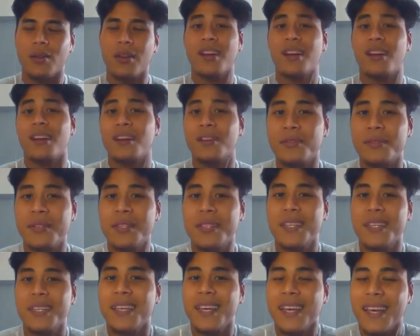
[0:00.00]

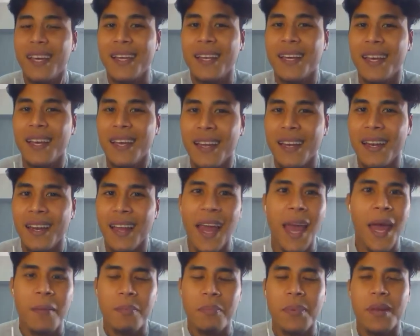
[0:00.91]
clarity and
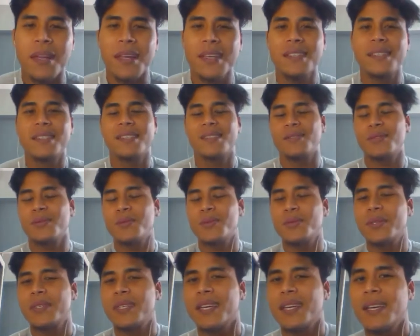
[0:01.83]
happiness, so
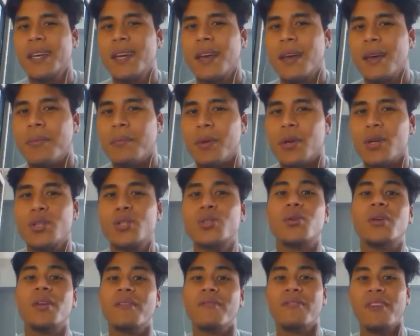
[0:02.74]
to say, because
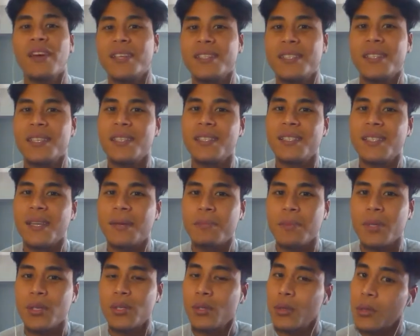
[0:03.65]
you invested in
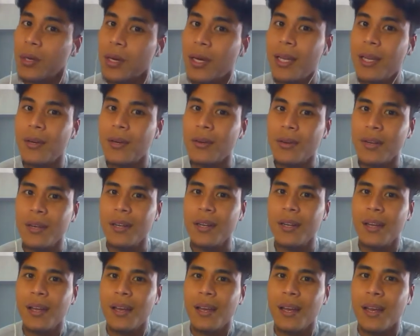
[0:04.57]
something so early
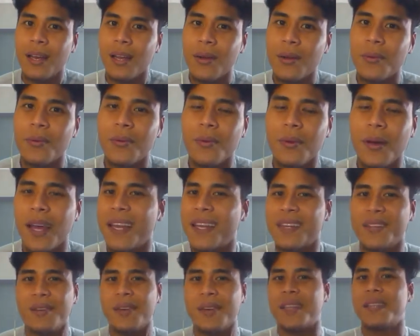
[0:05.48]
on,
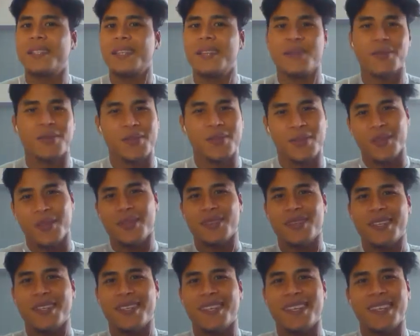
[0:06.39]
and you can say,
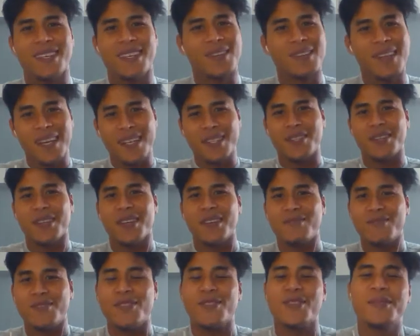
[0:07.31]
you guys should
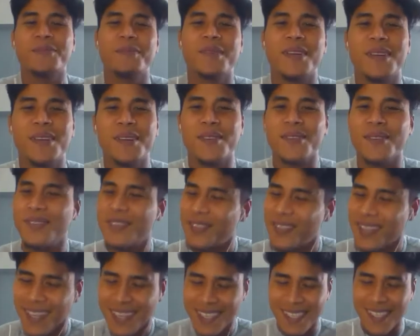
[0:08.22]
have joined me,
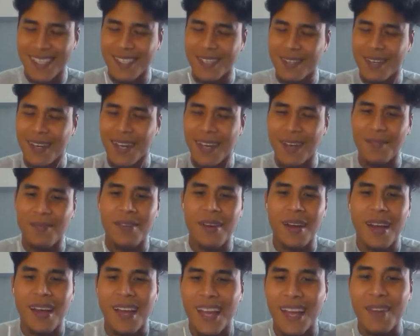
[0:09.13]
you guys should have
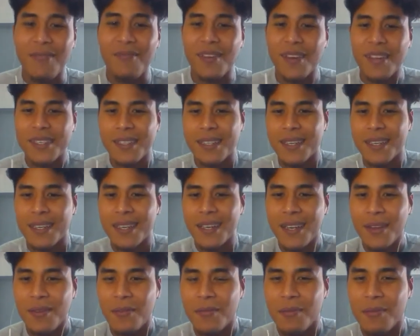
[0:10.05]
invested
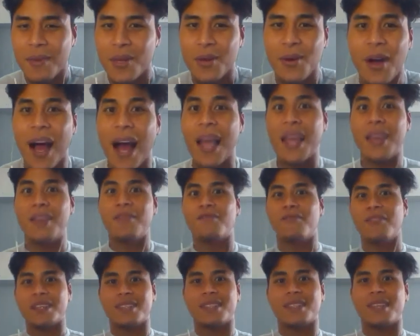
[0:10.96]
early with me, I
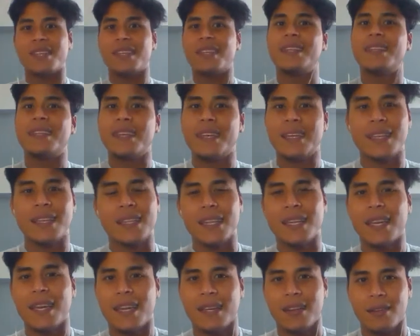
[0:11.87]
invested in the
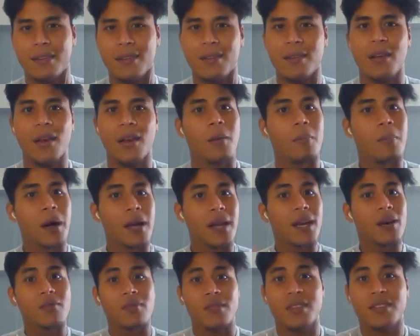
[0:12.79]
internet, but
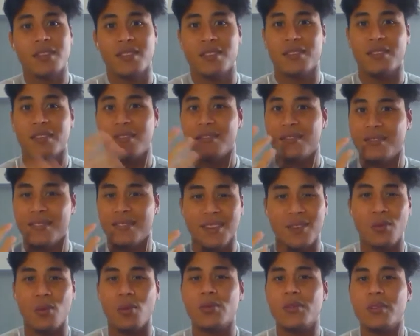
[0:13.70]
now this is
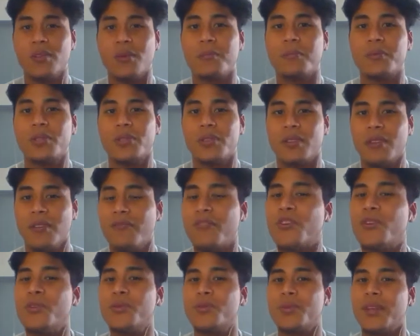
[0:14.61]
a golden opportunity
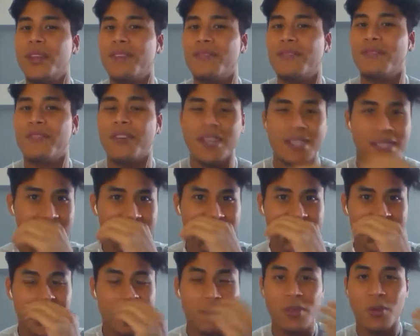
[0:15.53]
for you to invest in
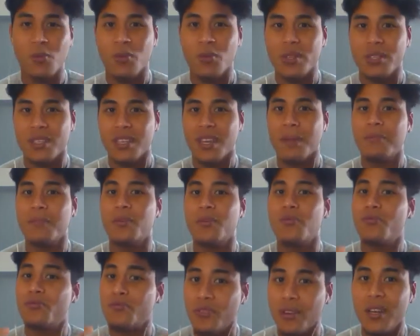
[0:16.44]
something which can be
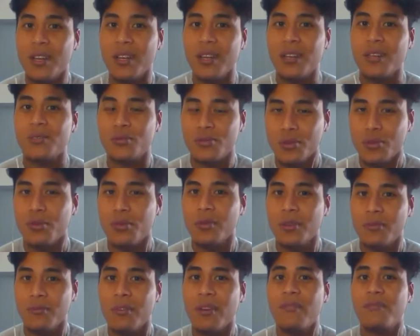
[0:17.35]
really
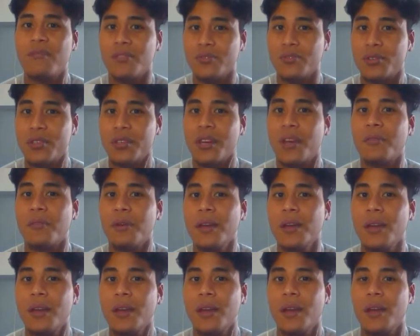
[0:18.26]
truly
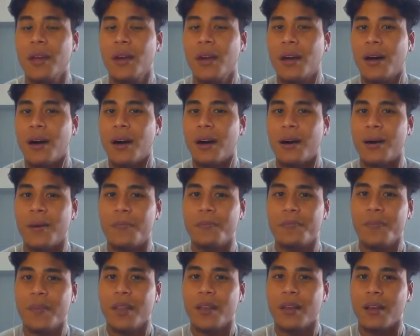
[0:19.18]
revolutionary,
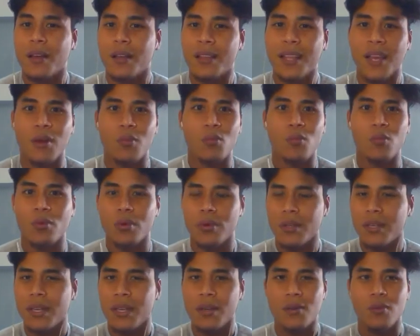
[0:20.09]
that
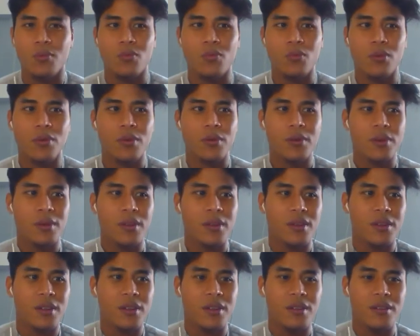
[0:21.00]
will
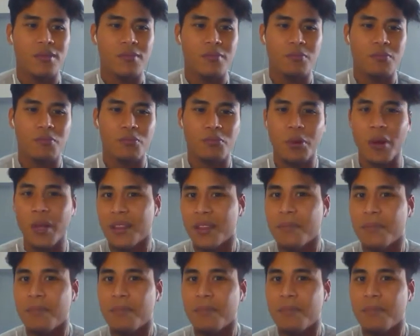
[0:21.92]
break